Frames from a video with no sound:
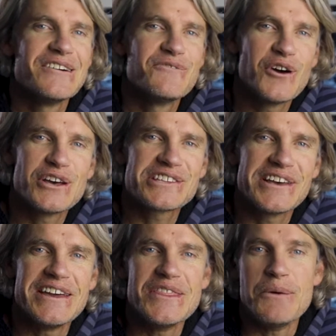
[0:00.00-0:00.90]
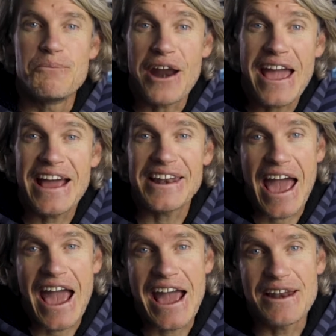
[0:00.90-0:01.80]
Firstly, the brand,
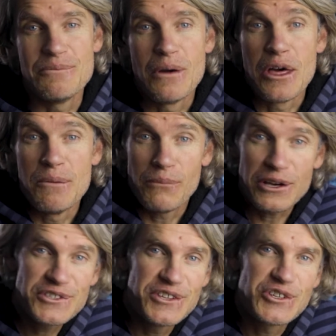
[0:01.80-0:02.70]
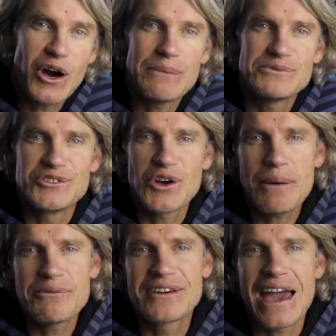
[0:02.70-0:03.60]
and most of the times the
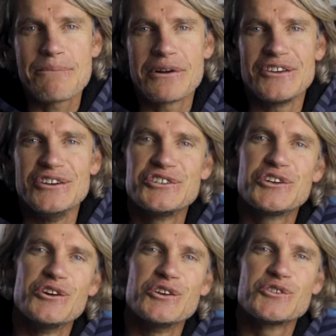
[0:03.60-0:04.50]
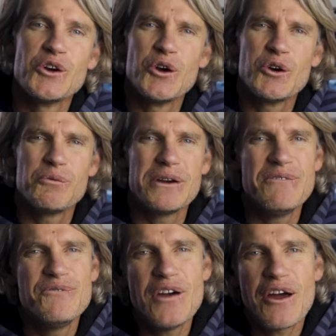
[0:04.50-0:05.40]
type of camera you choose will be a
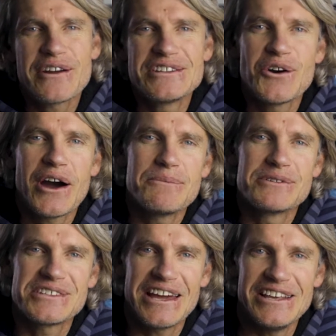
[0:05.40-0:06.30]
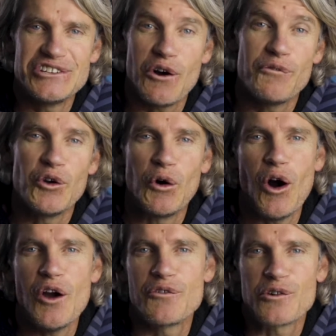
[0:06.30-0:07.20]
very tiny percentage of
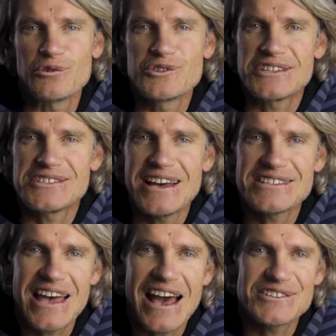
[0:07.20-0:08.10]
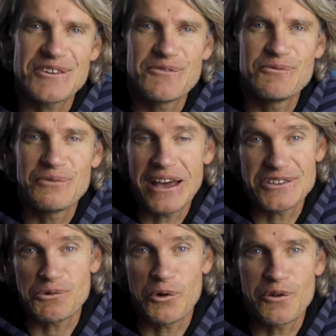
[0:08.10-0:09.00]
your overall success as
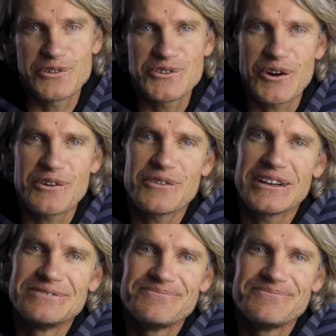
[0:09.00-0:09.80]
a water photographer.